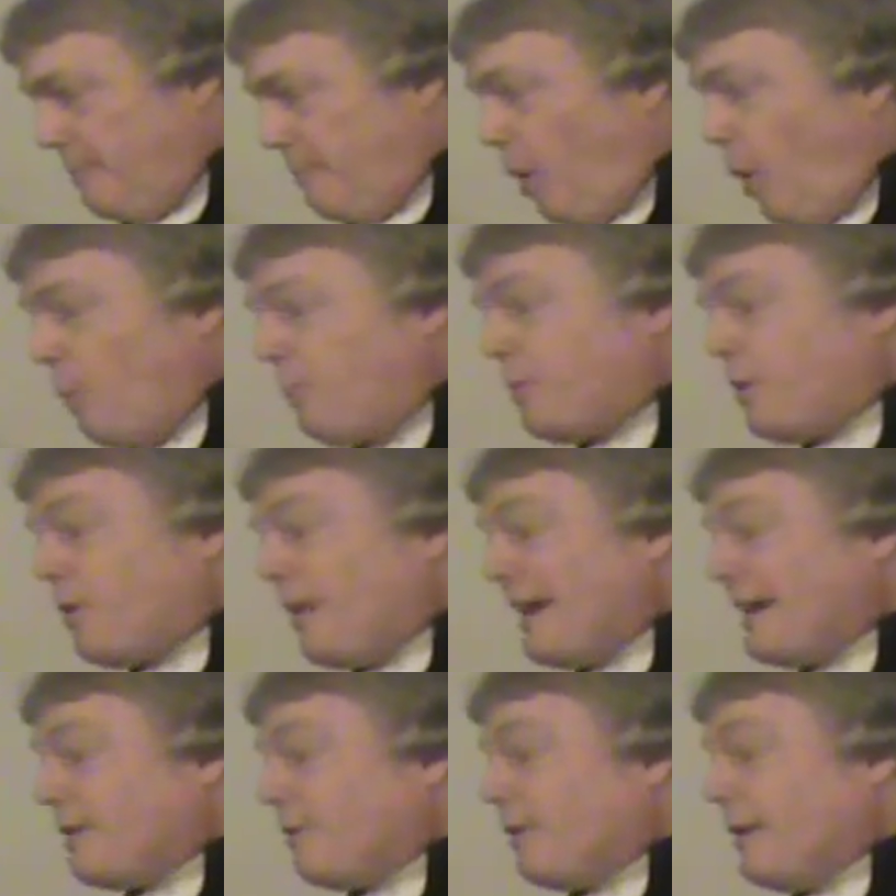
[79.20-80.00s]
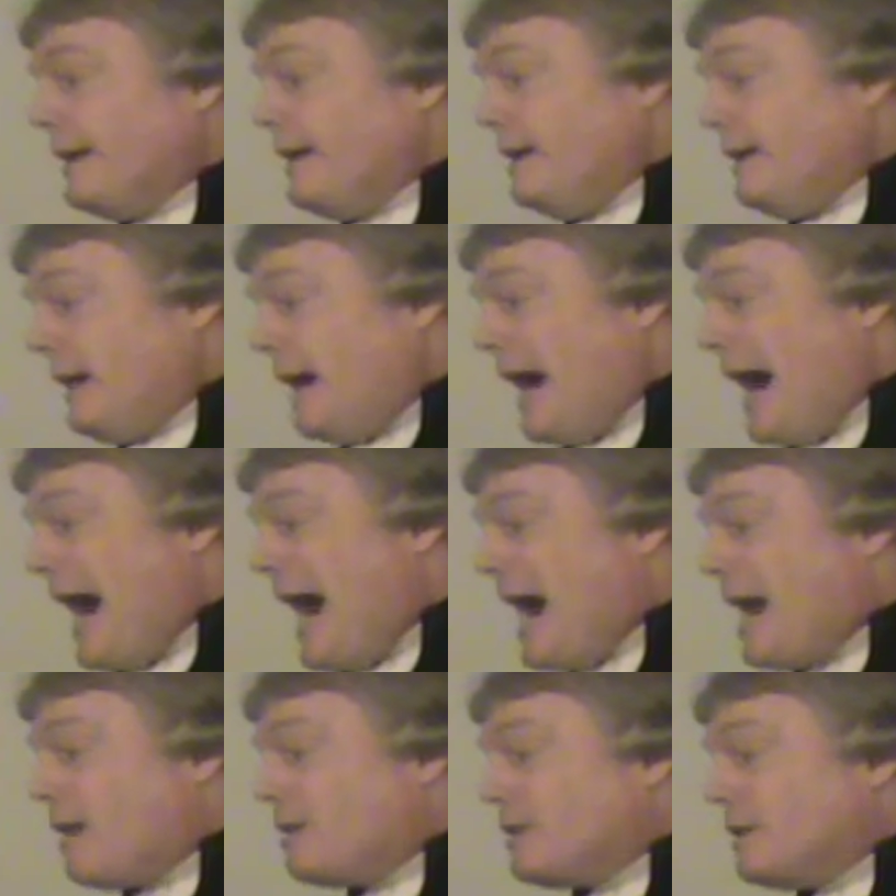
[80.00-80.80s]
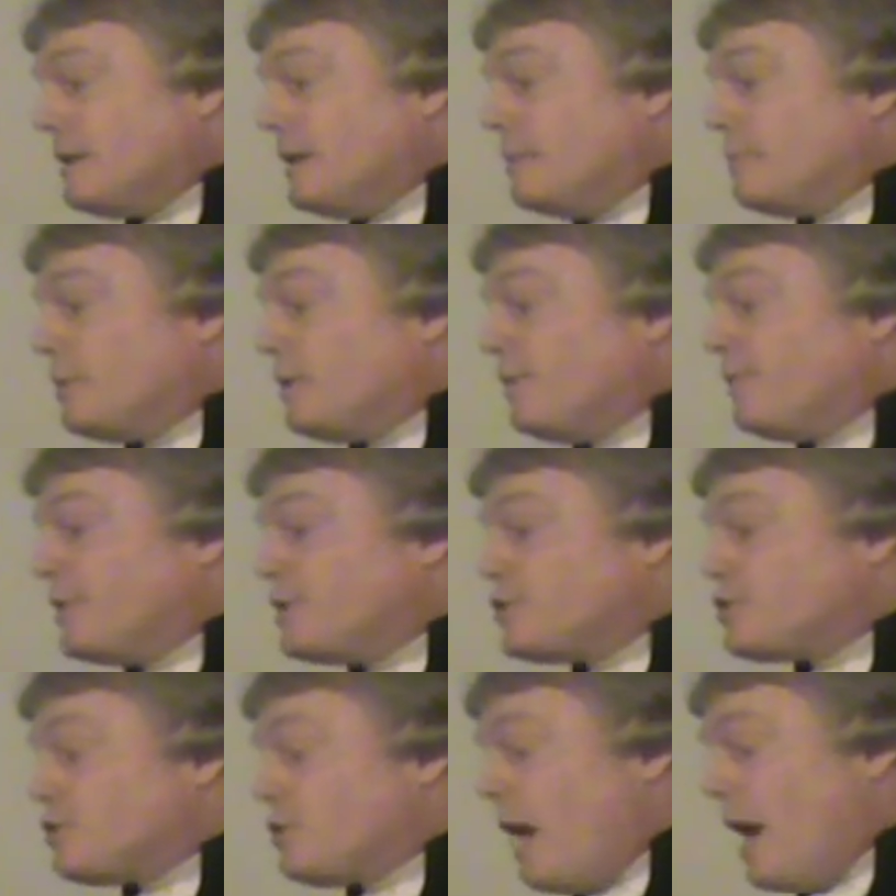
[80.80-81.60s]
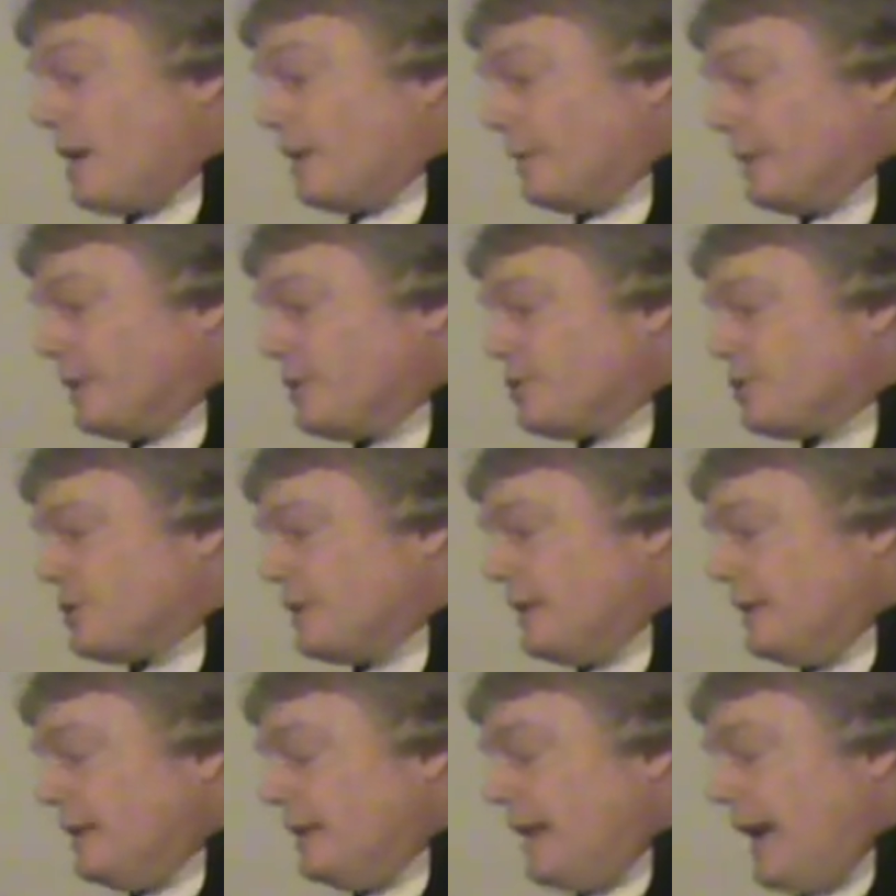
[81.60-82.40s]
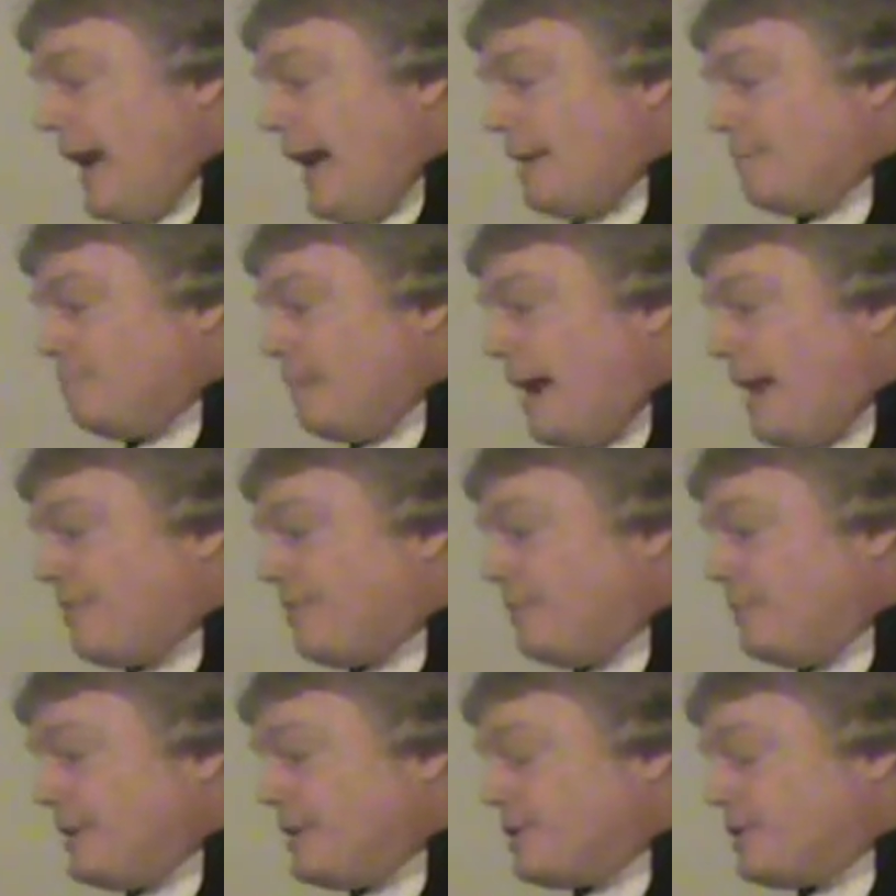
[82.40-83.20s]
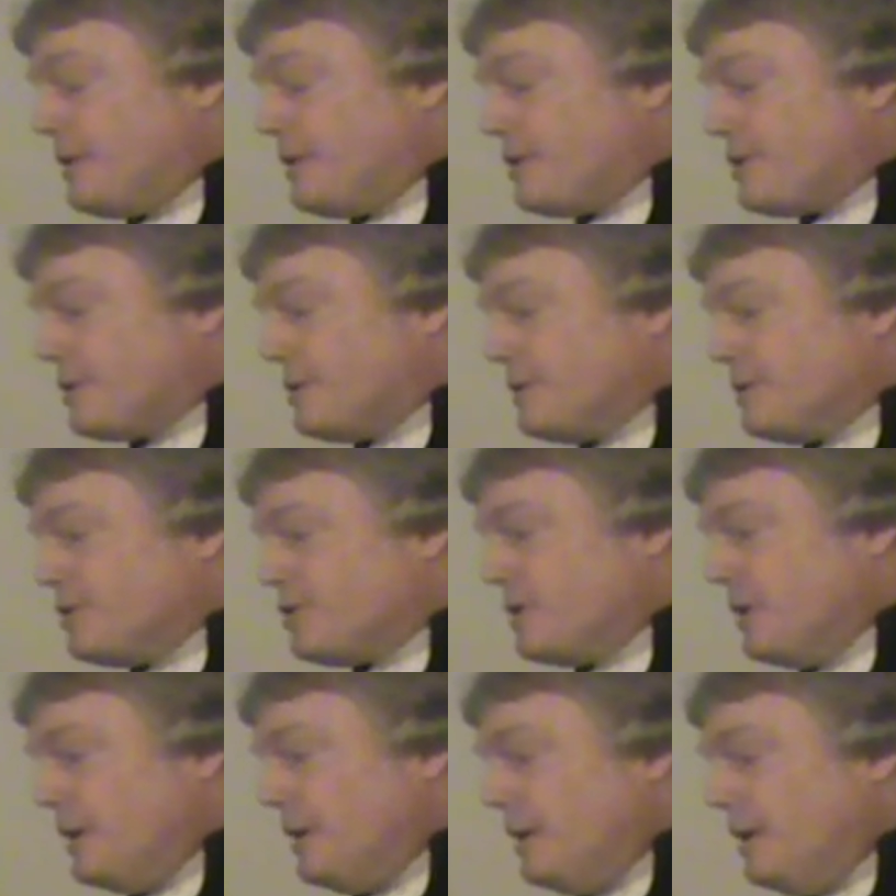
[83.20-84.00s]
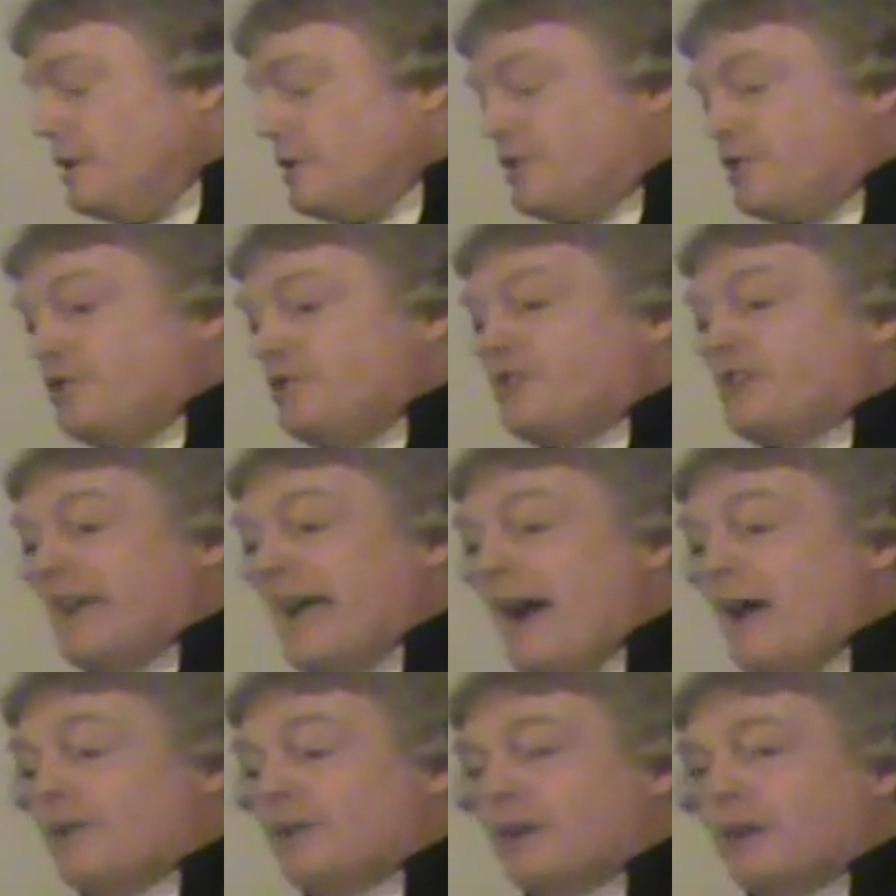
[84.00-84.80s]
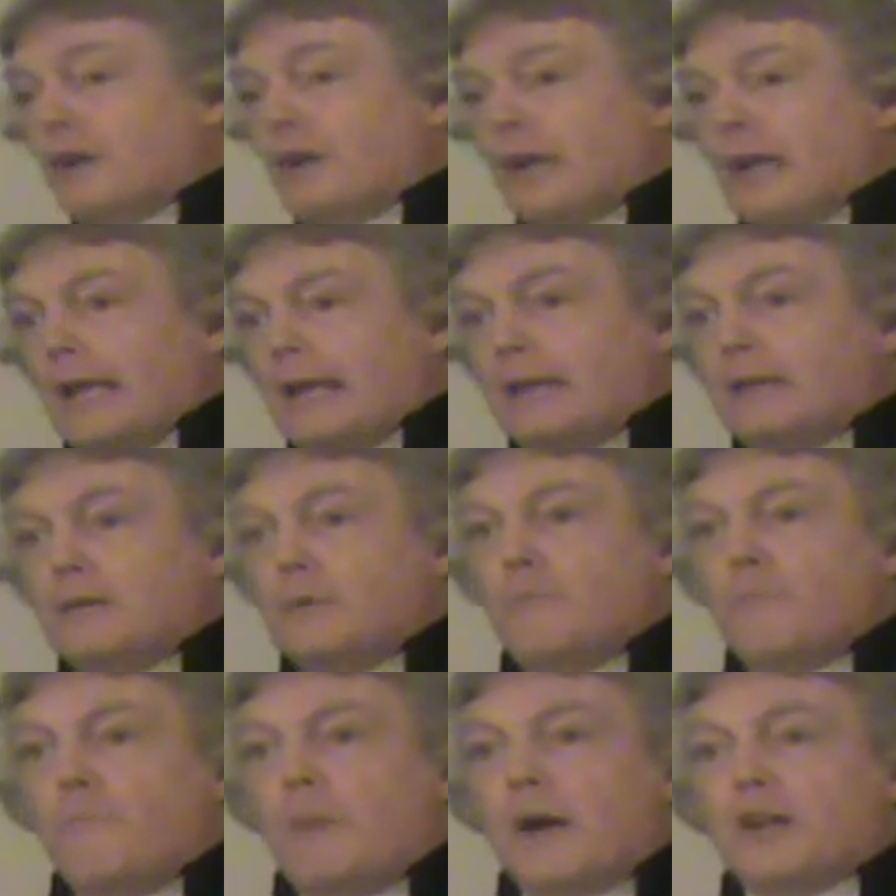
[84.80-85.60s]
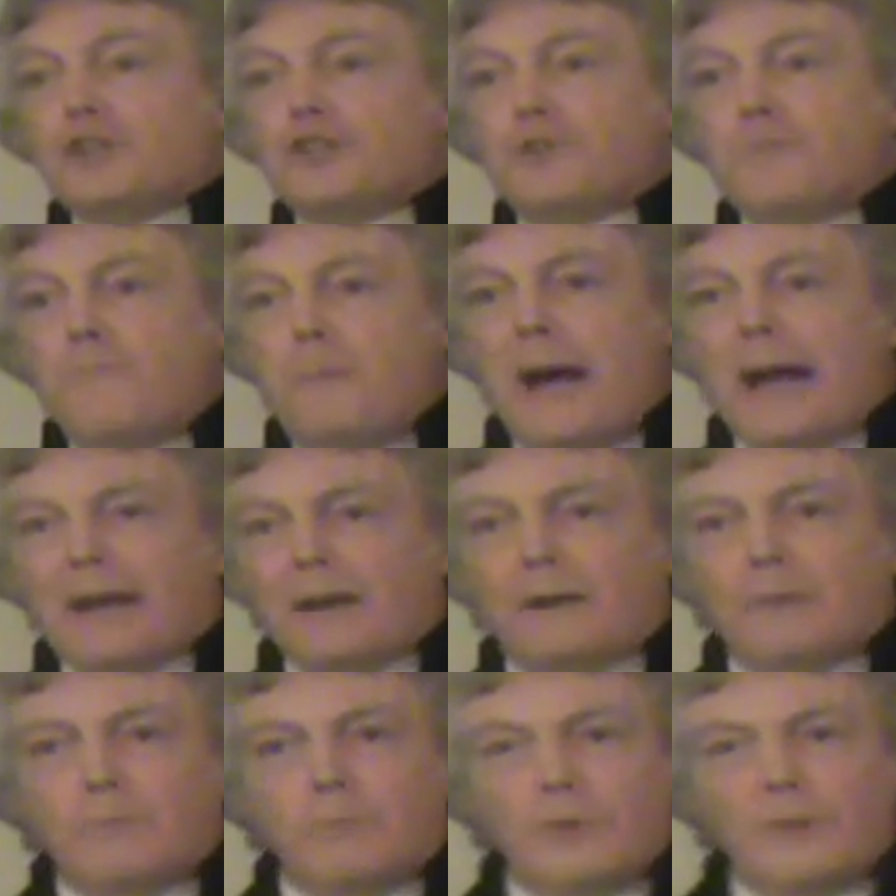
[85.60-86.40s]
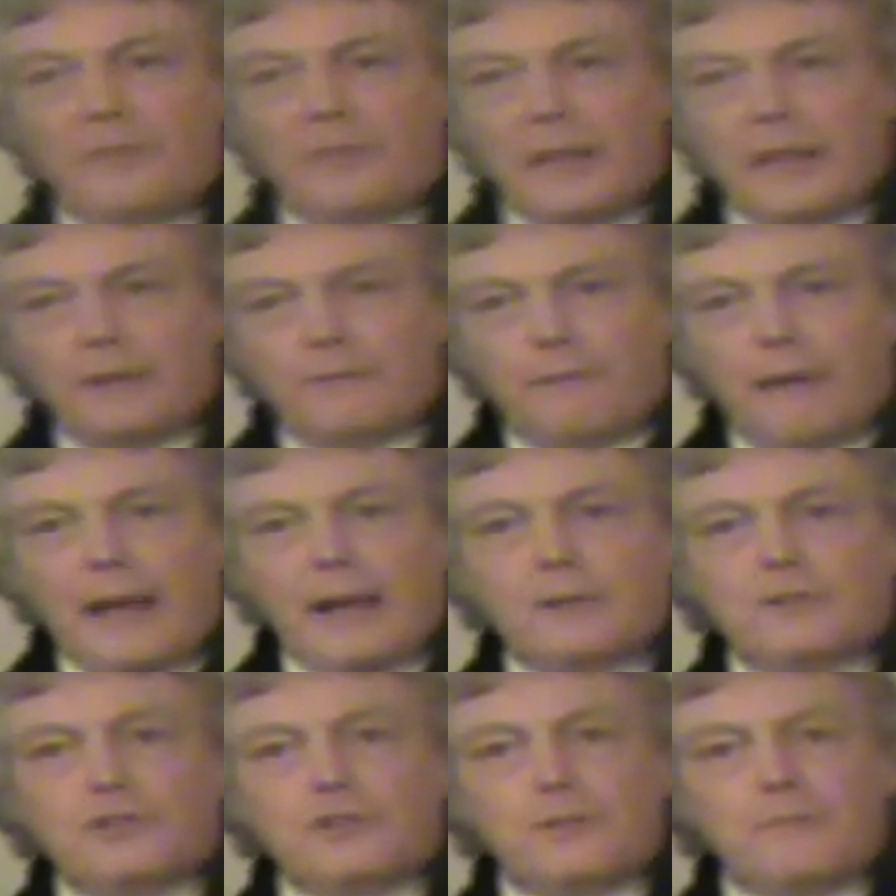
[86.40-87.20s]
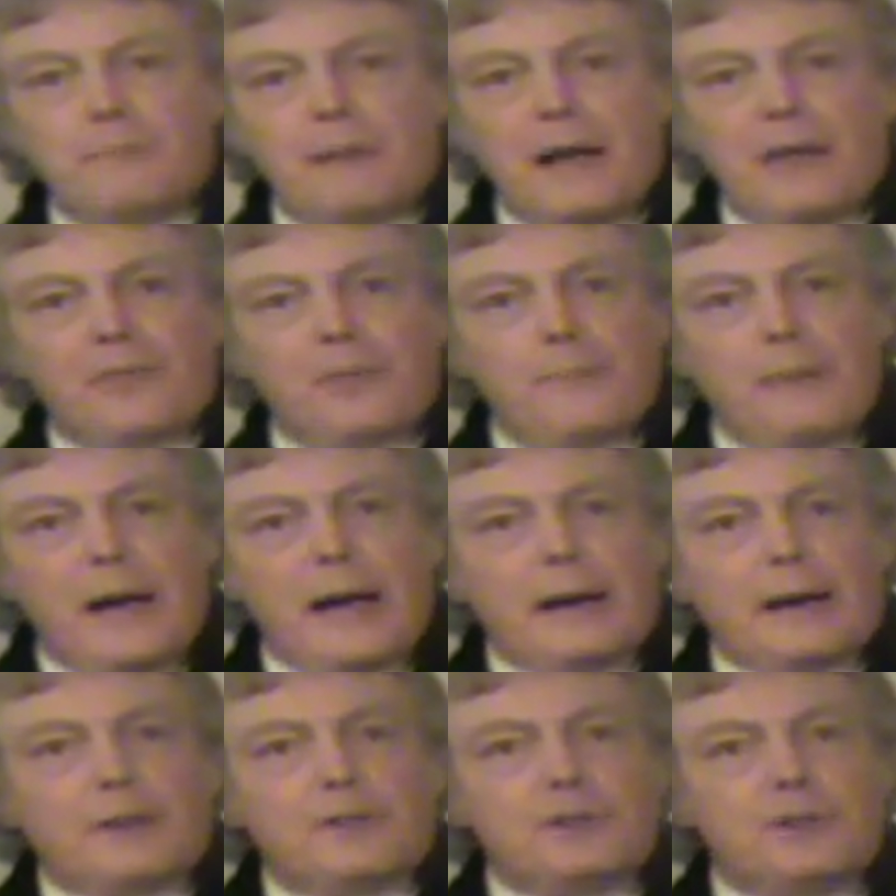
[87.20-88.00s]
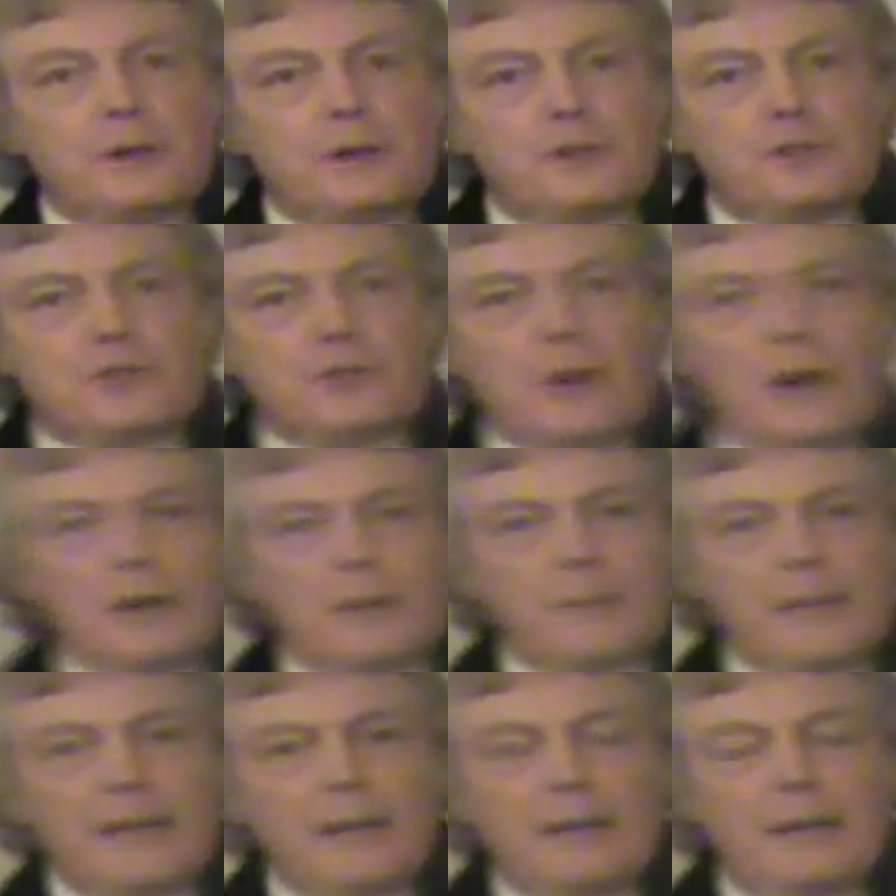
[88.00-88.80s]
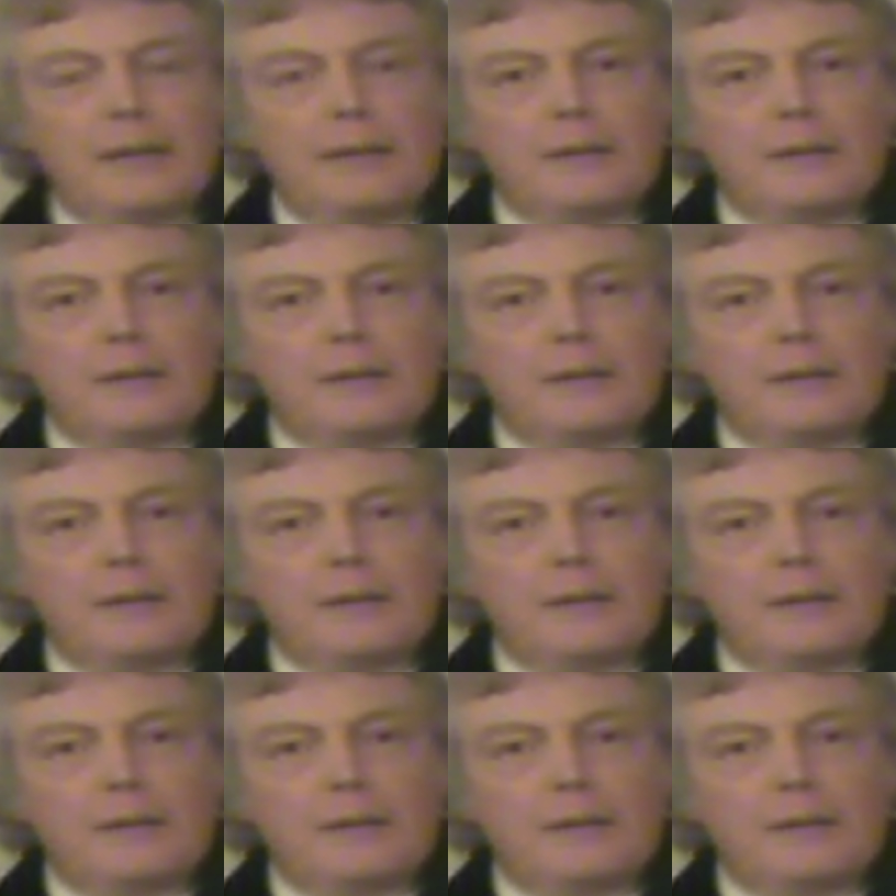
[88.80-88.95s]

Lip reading: Pope Gregory hired a number of astronomers and mathematicians to calculate much better with the advance of mathematics and astronomy,